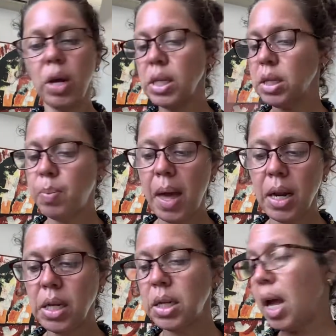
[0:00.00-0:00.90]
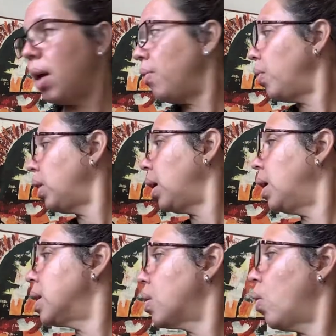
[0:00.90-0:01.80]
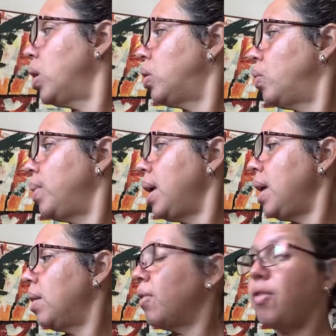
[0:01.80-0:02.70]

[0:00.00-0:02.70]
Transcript: In Spanish, everything is going to be either